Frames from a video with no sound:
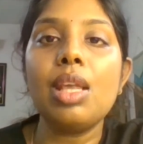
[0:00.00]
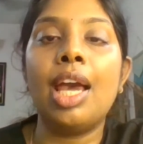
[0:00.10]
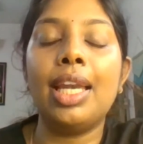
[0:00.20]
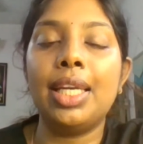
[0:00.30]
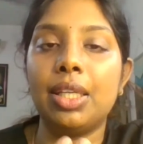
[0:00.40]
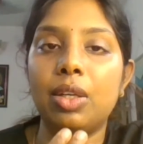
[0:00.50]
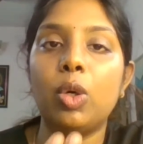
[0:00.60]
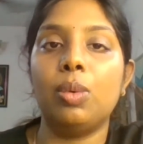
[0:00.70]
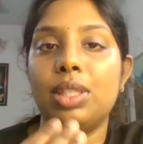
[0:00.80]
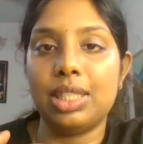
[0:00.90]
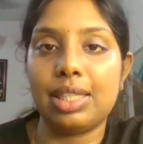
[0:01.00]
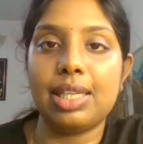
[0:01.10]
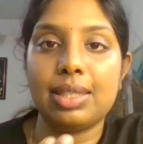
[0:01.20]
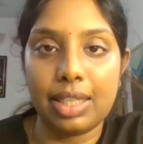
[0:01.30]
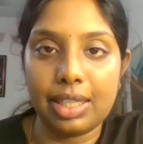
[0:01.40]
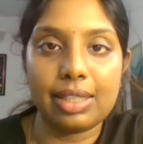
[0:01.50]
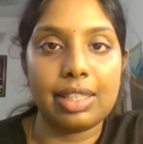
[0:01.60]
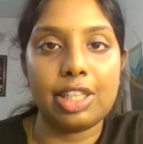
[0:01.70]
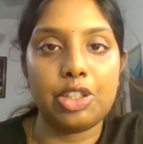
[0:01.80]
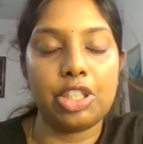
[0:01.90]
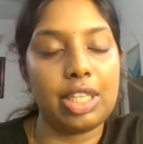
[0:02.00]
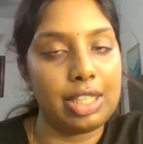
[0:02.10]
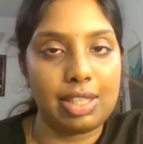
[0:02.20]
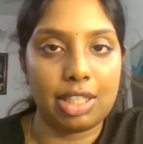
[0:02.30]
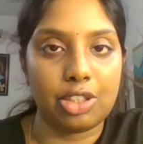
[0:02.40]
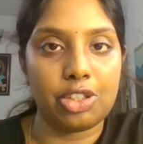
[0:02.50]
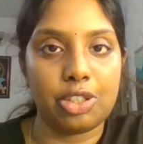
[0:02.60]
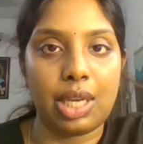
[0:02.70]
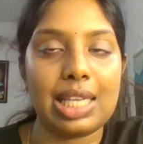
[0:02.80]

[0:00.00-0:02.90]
and lower incisor inclination and such.